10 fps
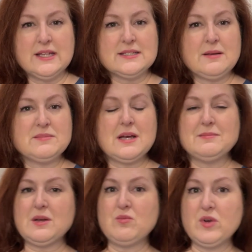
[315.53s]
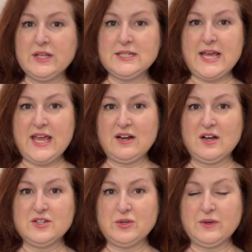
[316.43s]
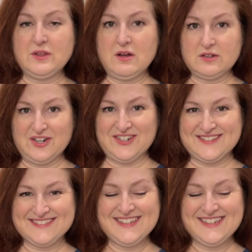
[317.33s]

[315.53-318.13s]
and sometimes I'm willing to hang on to it longer.